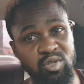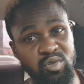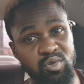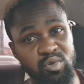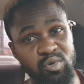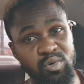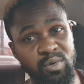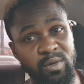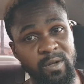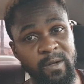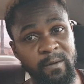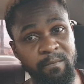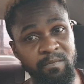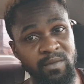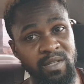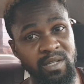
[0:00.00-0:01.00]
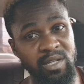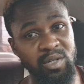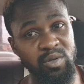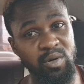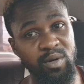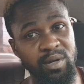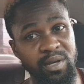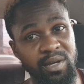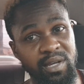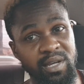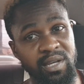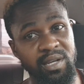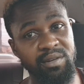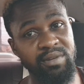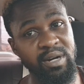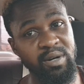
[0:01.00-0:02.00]
to, you know,
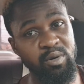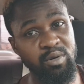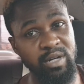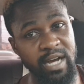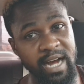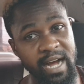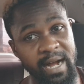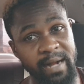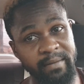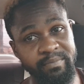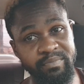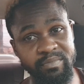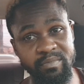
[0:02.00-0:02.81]
a regular